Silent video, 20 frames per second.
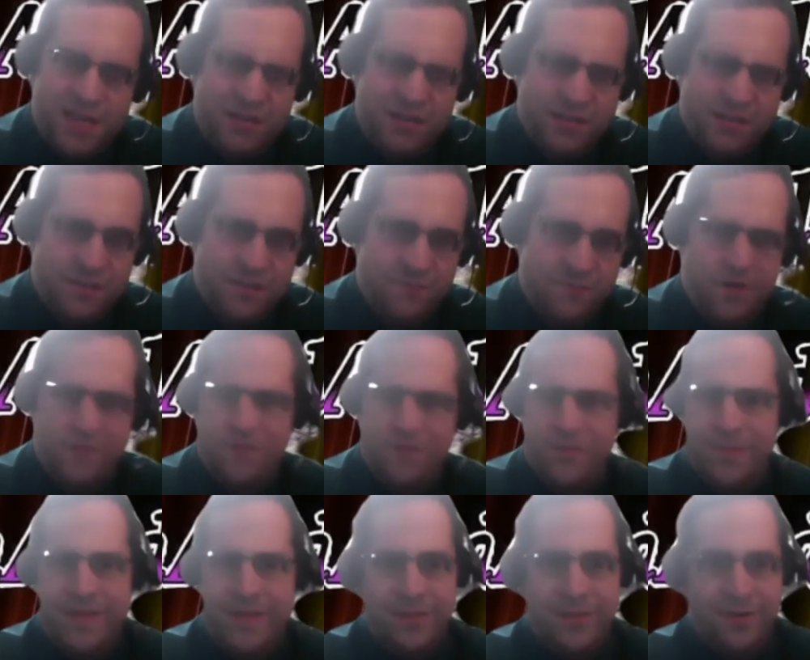And for
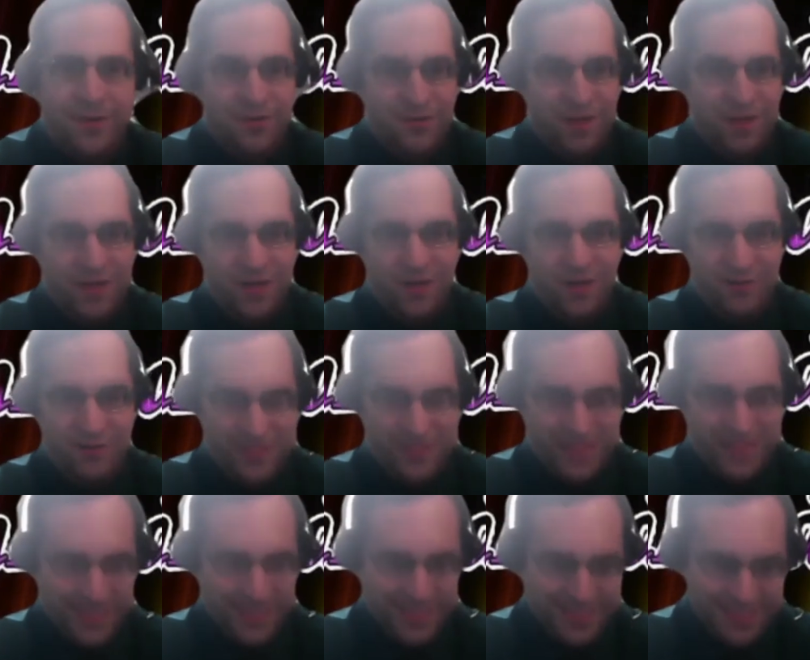people who want to know what that
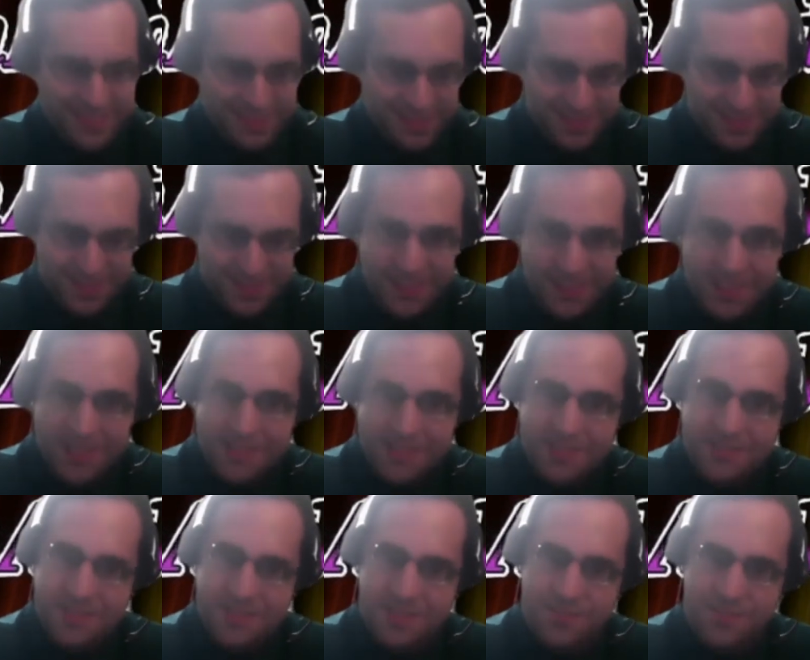is, the
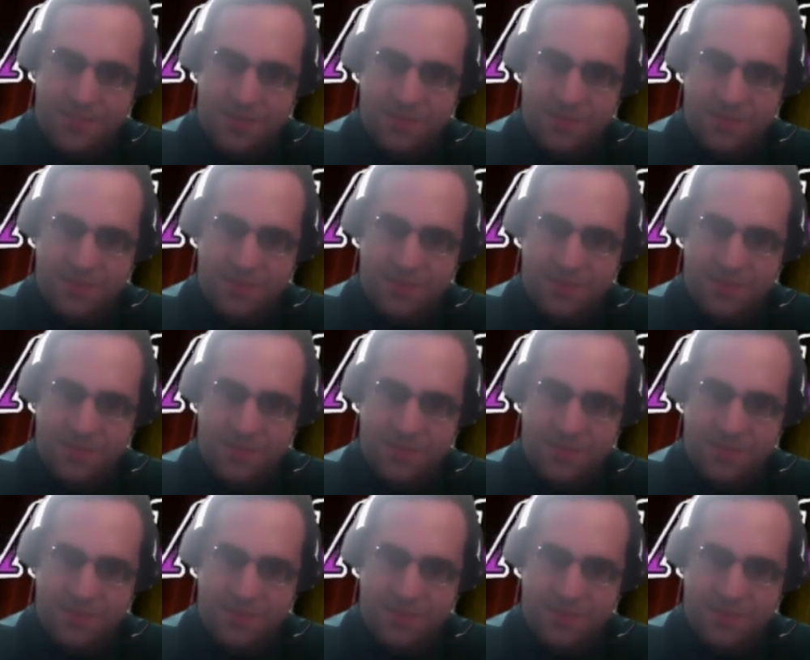Dumbo